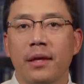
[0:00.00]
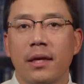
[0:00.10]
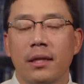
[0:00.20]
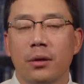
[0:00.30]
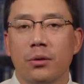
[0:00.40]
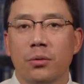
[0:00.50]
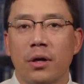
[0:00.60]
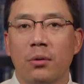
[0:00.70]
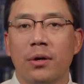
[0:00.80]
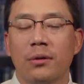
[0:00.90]
and those
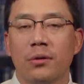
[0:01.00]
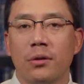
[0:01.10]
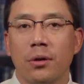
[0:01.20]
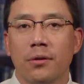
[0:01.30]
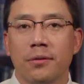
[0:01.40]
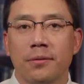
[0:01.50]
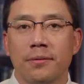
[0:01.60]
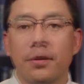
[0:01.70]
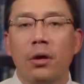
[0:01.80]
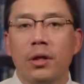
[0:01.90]
were our controls.
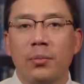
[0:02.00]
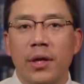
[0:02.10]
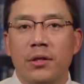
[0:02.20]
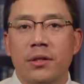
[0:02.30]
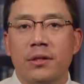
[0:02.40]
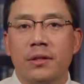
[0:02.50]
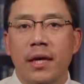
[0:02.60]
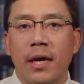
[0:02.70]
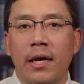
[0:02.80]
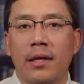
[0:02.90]
All the patients
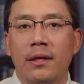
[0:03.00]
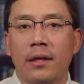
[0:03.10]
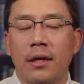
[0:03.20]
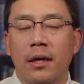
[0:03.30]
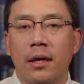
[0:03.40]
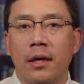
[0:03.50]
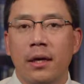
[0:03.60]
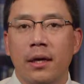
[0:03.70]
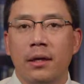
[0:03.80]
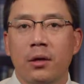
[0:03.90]
had
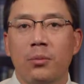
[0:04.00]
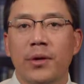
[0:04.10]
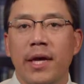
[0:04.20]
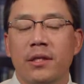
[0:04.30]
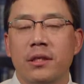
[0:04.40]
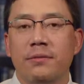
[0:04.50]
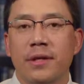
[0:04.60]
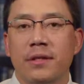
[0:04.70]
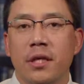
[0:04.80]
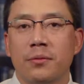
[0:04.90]
a comprehensive
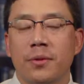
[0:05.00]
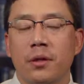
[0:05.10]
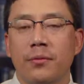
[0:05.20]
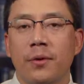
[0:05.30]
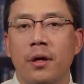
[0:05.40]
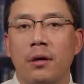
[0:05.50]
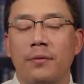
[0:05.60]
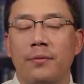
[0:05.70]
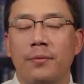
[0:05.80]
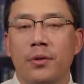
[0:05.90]
assessment of,
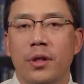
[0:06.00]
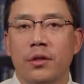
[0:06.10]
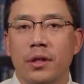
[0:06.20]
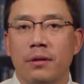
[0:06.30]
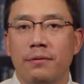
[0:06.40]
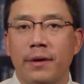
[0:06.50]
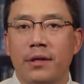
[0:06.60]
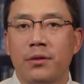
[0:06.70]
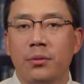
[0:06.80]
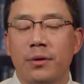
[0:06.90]
of potential
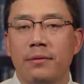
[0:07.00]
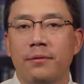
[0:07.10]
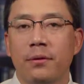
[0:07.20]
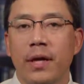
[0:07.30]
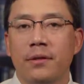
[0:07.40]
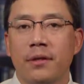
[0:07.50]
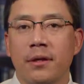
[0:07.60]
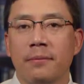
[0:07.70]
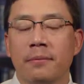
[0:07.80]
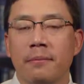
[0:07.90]
infection with
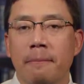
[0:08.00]
influenza